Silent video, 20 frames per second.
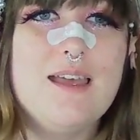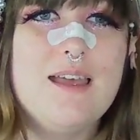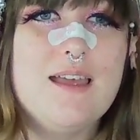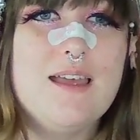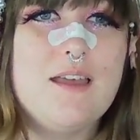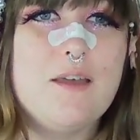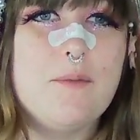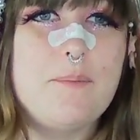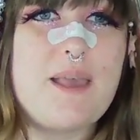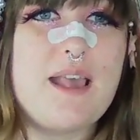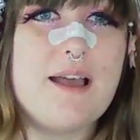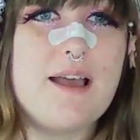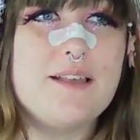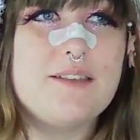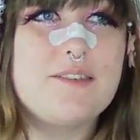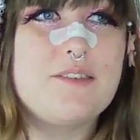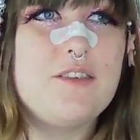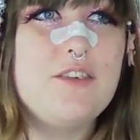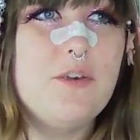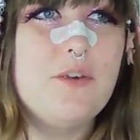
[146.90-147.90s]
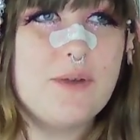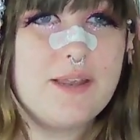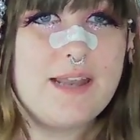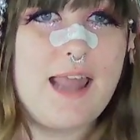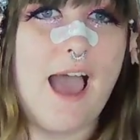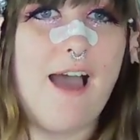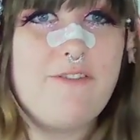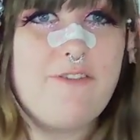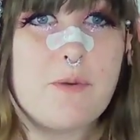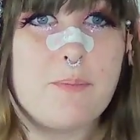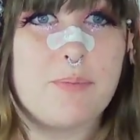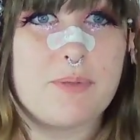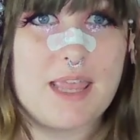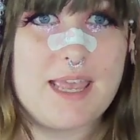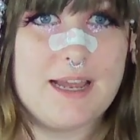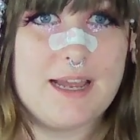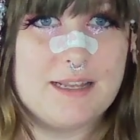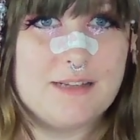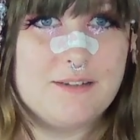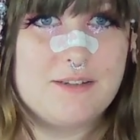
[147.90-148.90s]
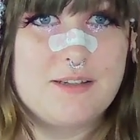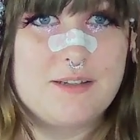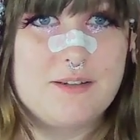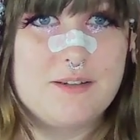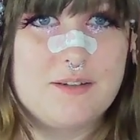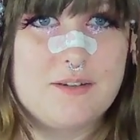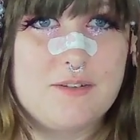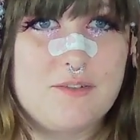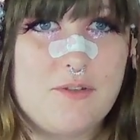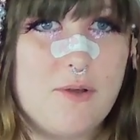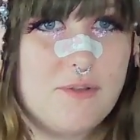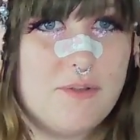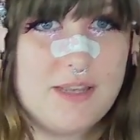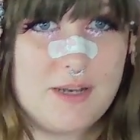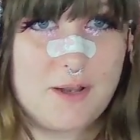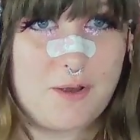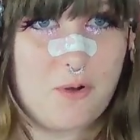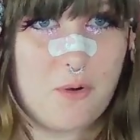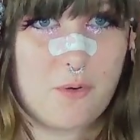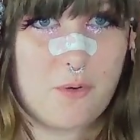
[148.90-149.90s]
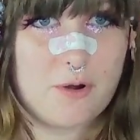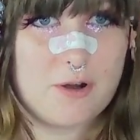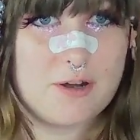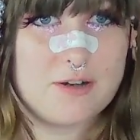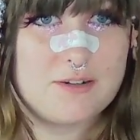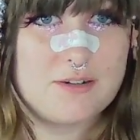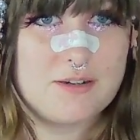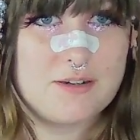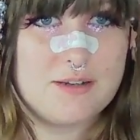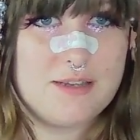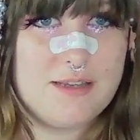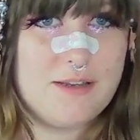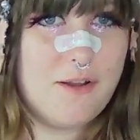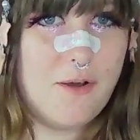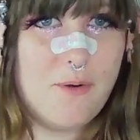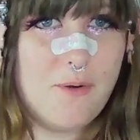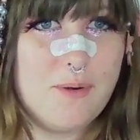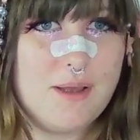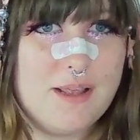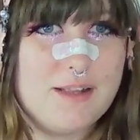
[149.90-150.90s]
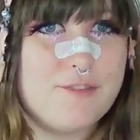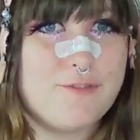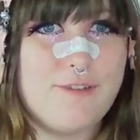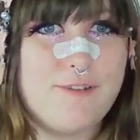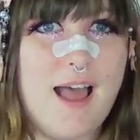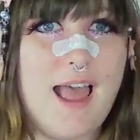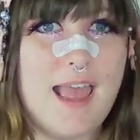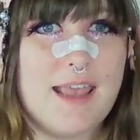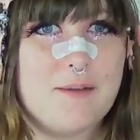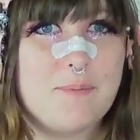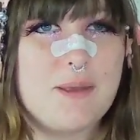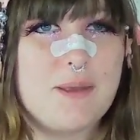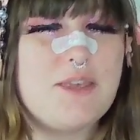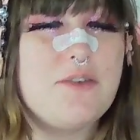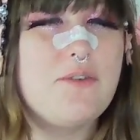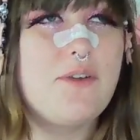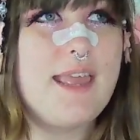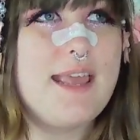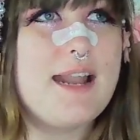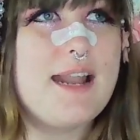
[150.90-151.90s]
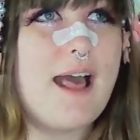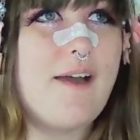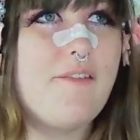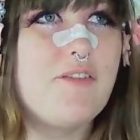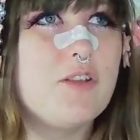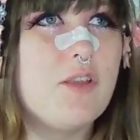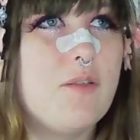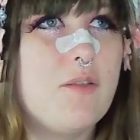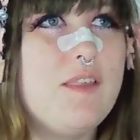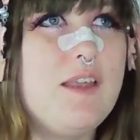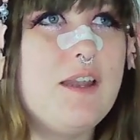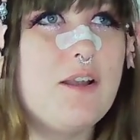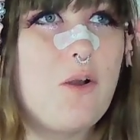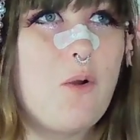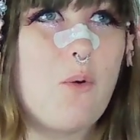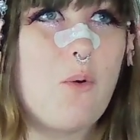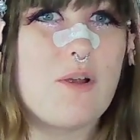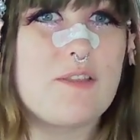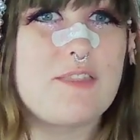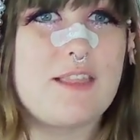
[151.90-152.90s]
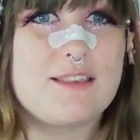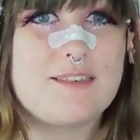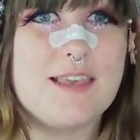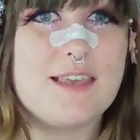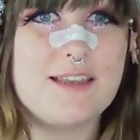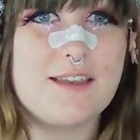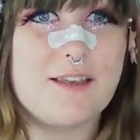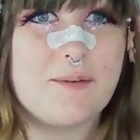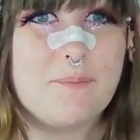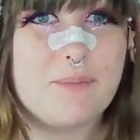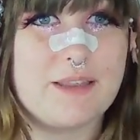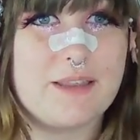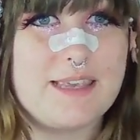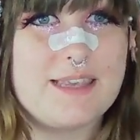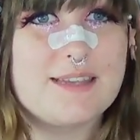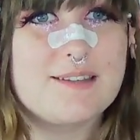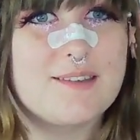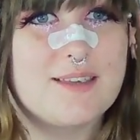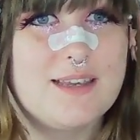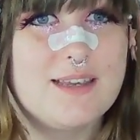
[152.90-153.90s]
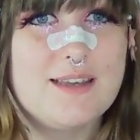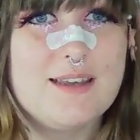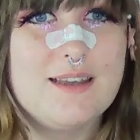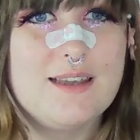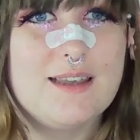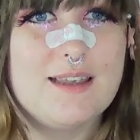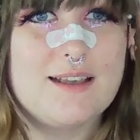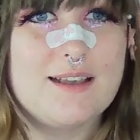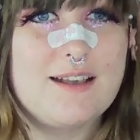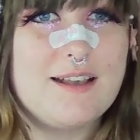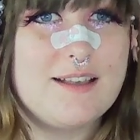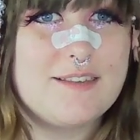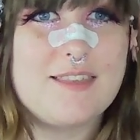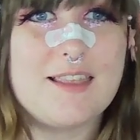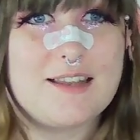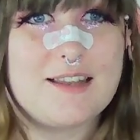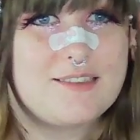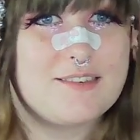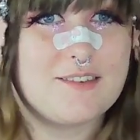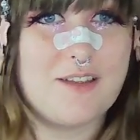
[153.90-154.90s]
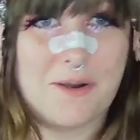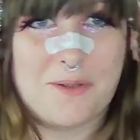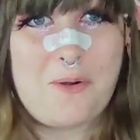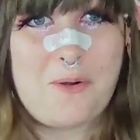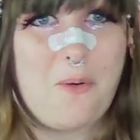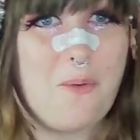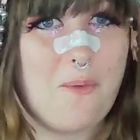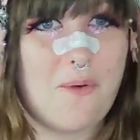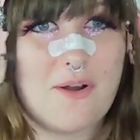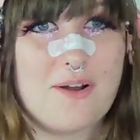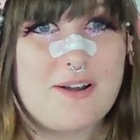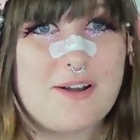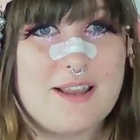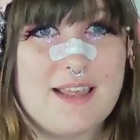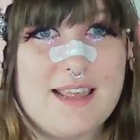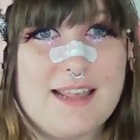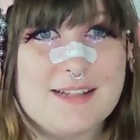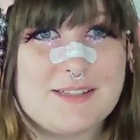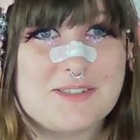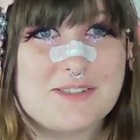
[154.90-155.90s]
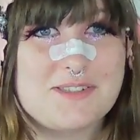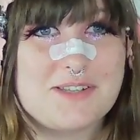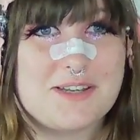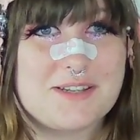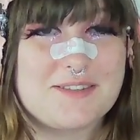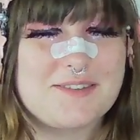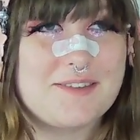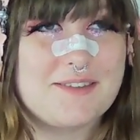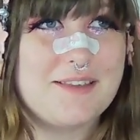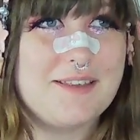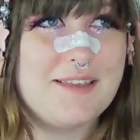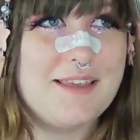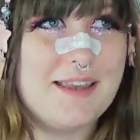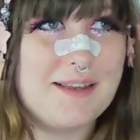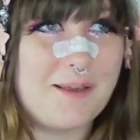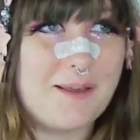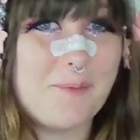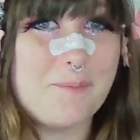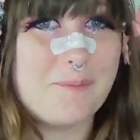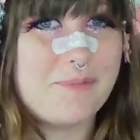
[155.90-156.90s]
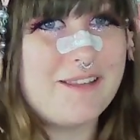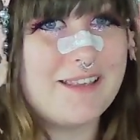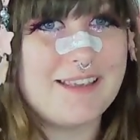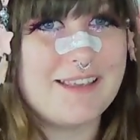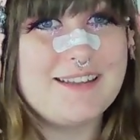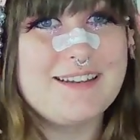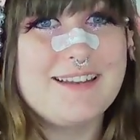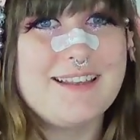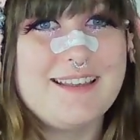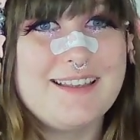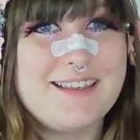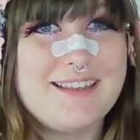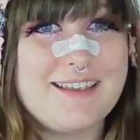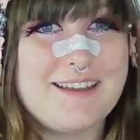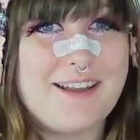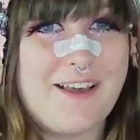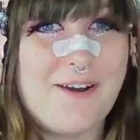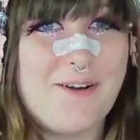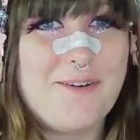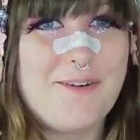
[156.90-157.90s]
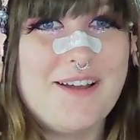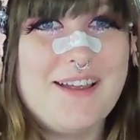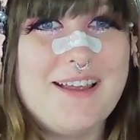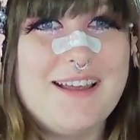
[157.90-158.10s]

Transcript: Because you can have a bland Lolita cord, you know, it's fine, but you can't have a Lolita cord that's incomplete. Because then it's not a cord, it's just incomplete, you know?